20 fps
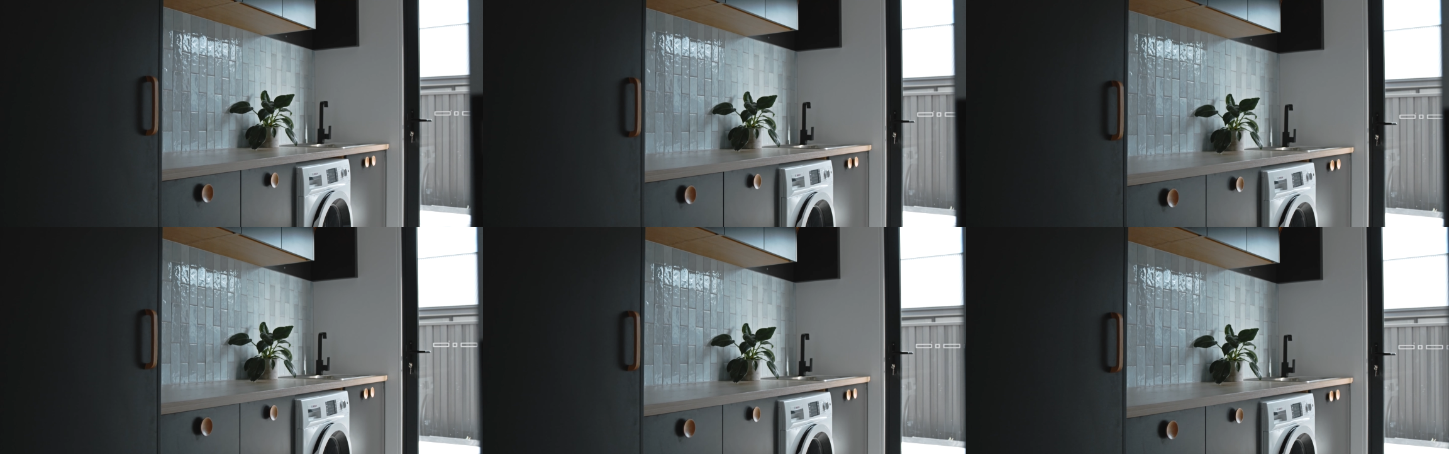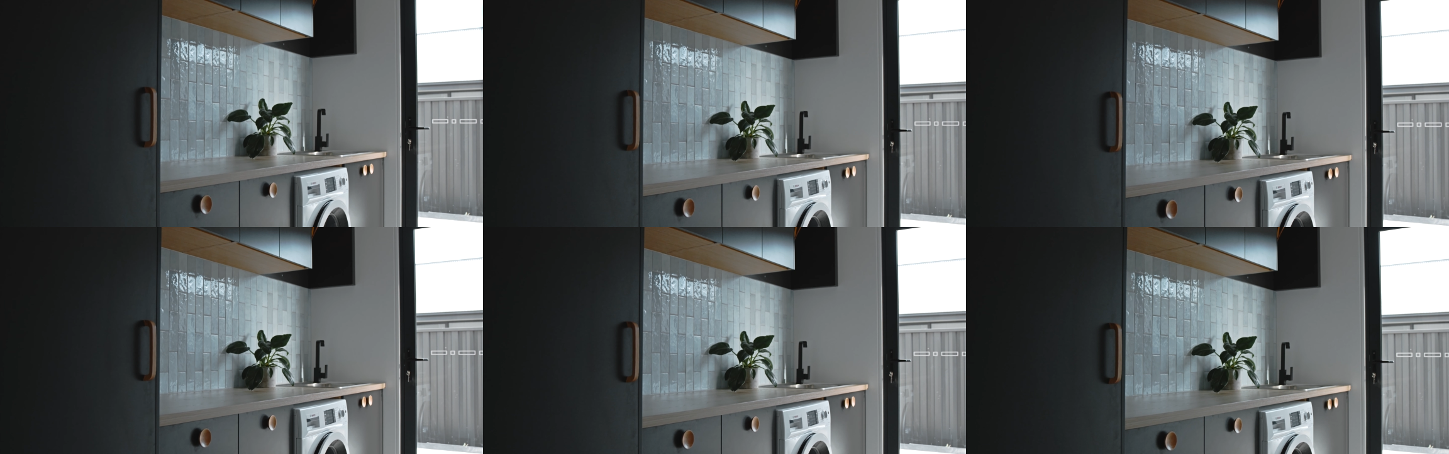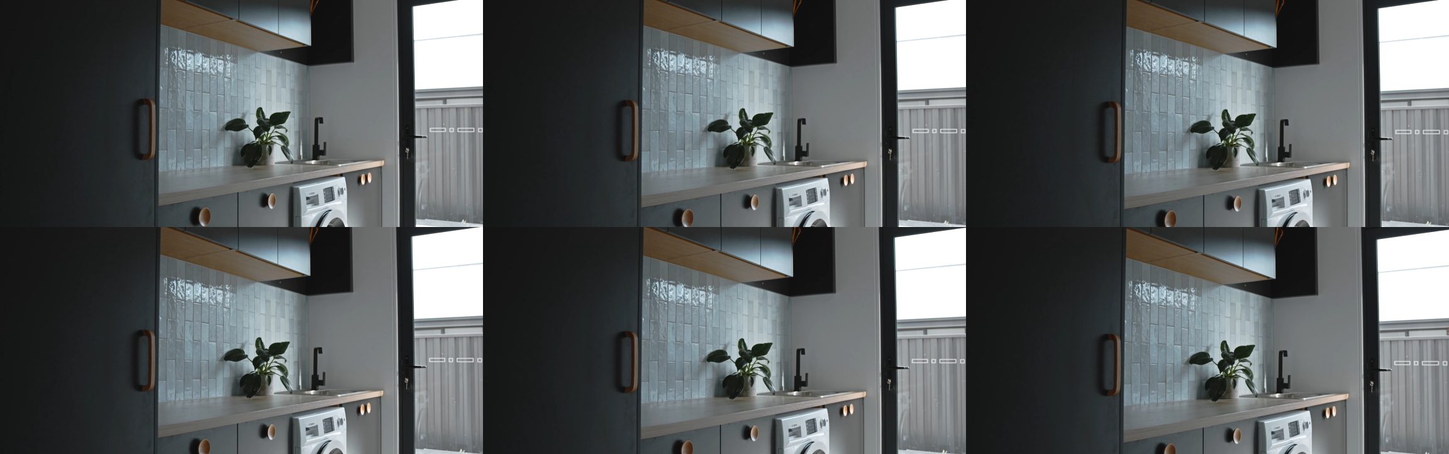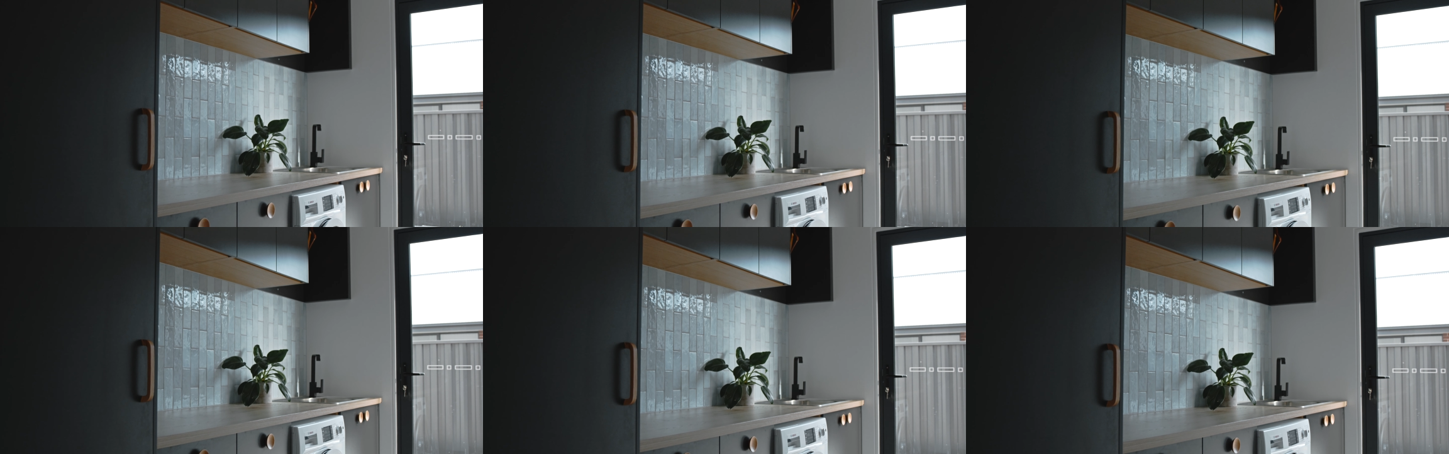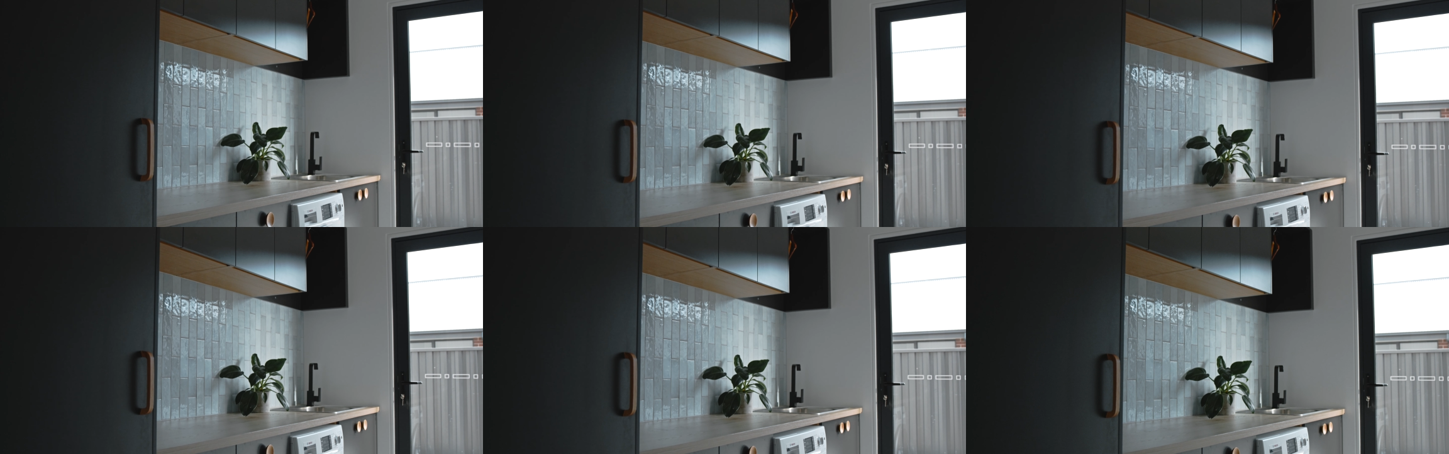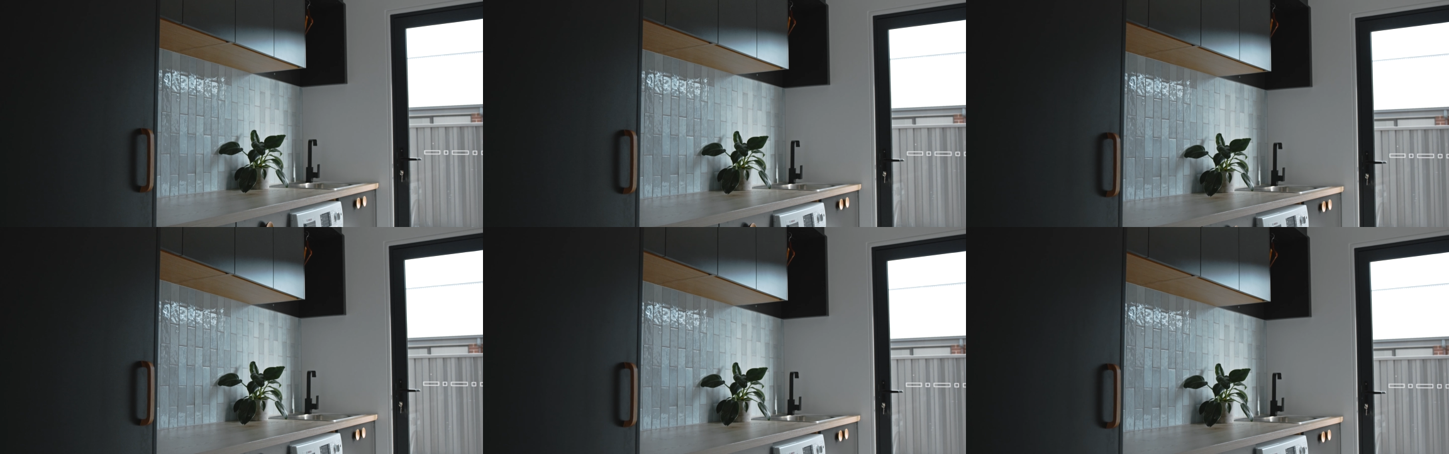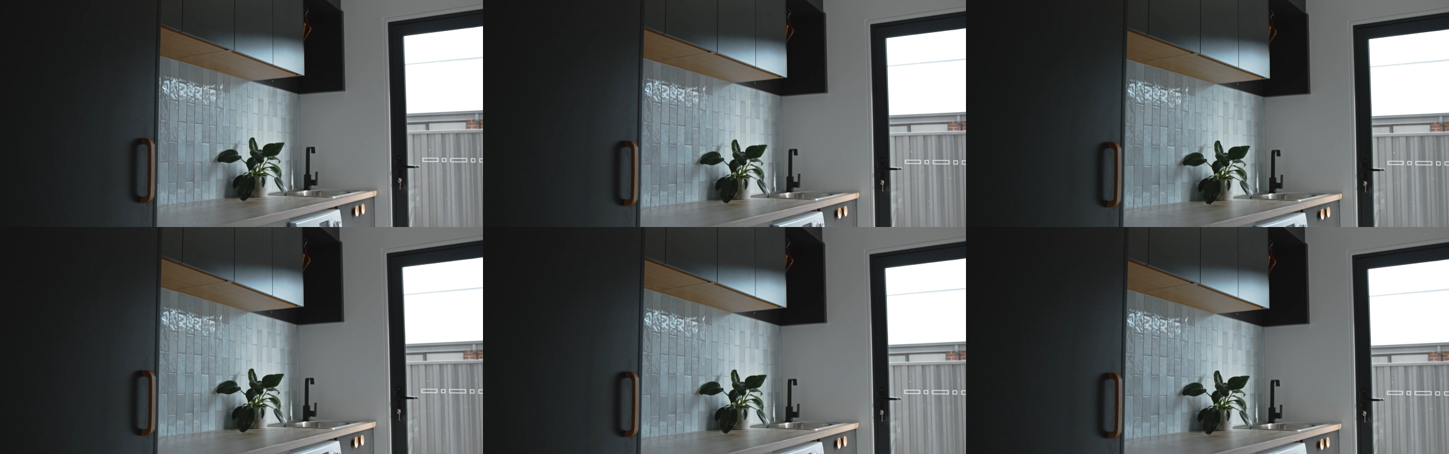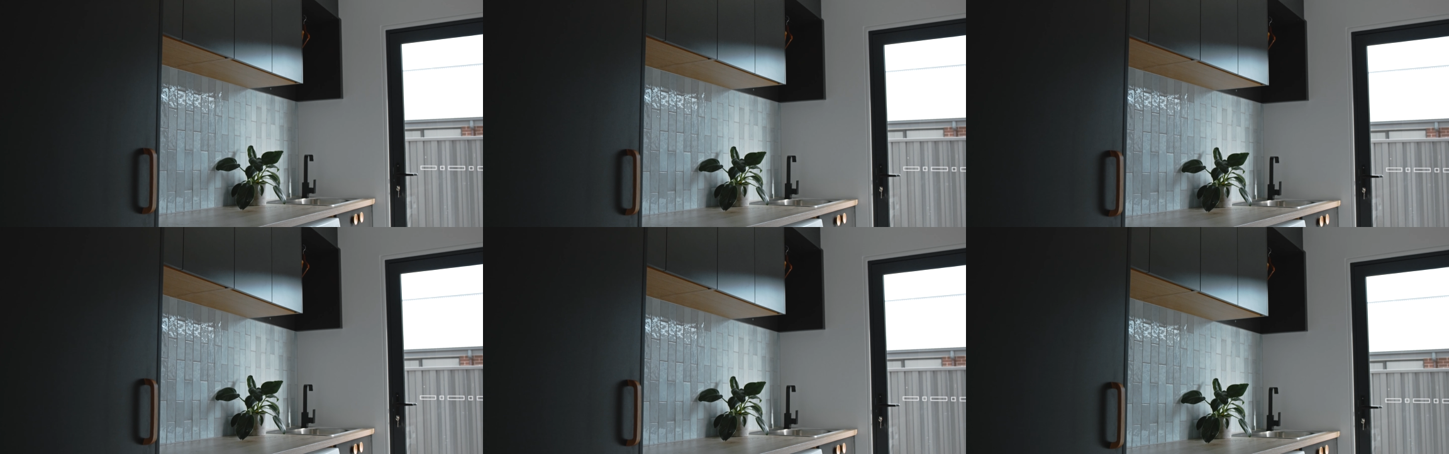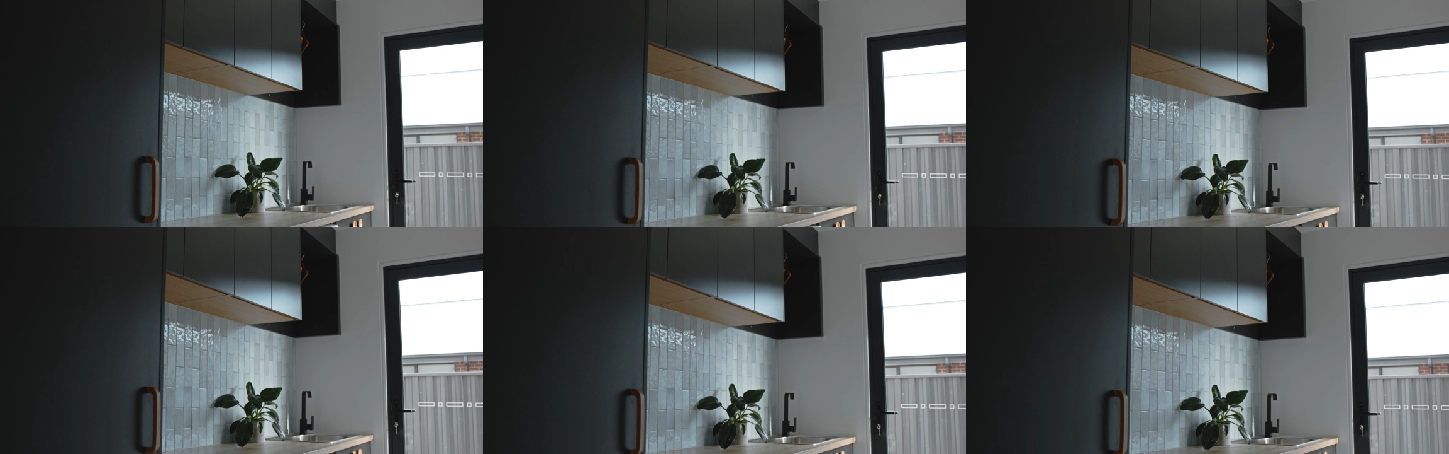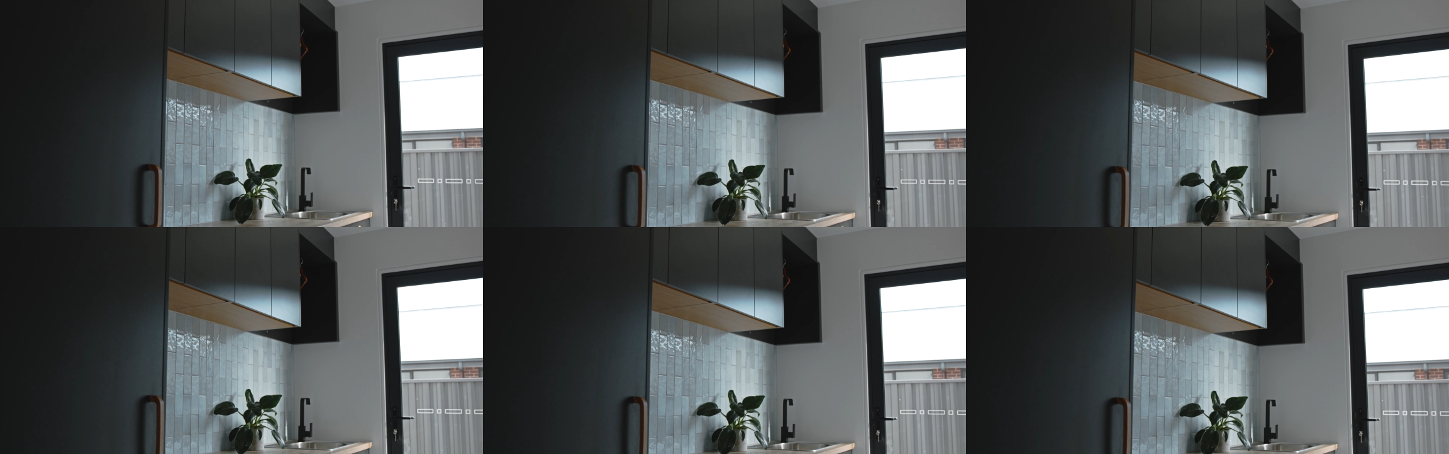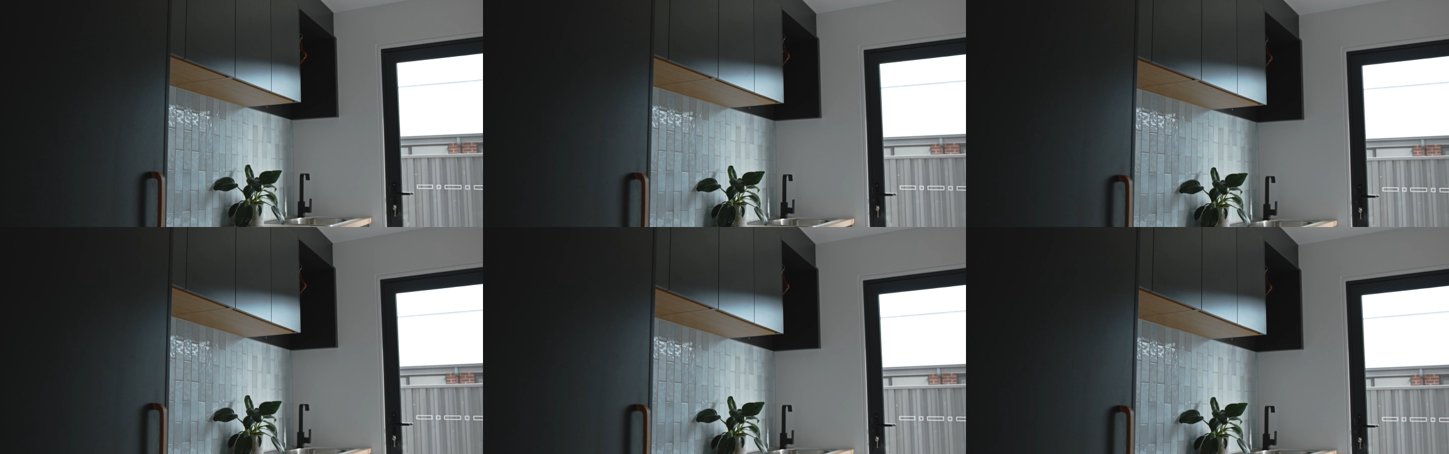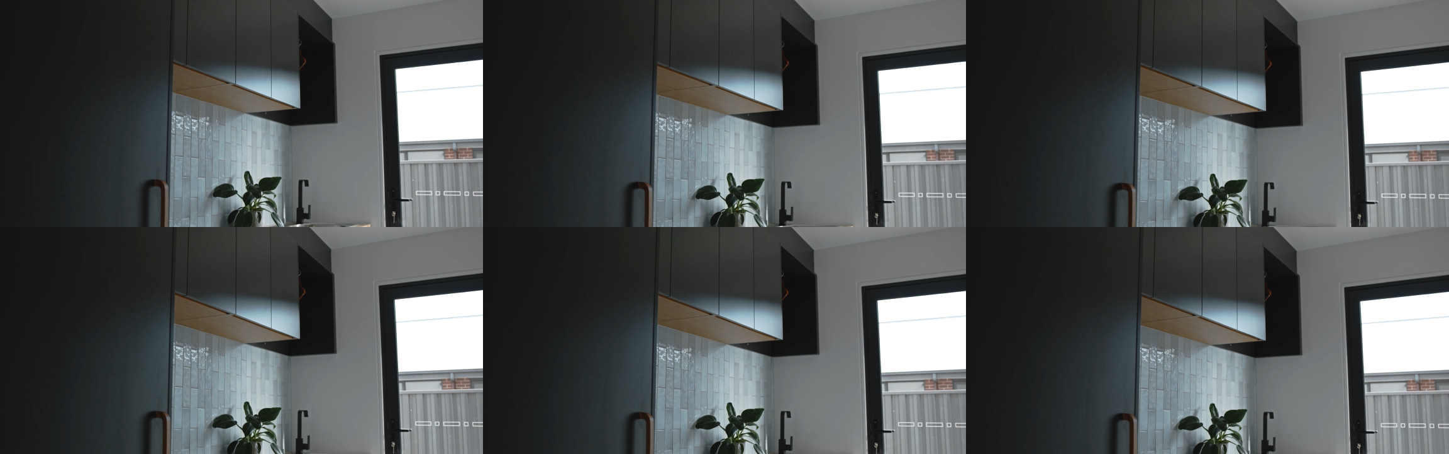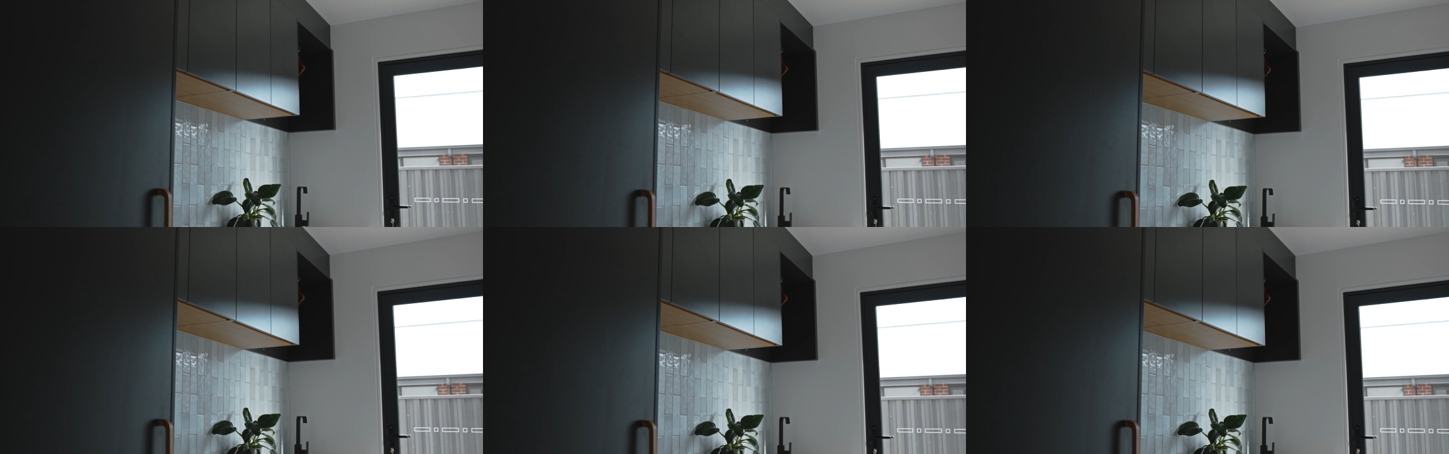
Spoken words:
No face is visible, so there are no lips to read.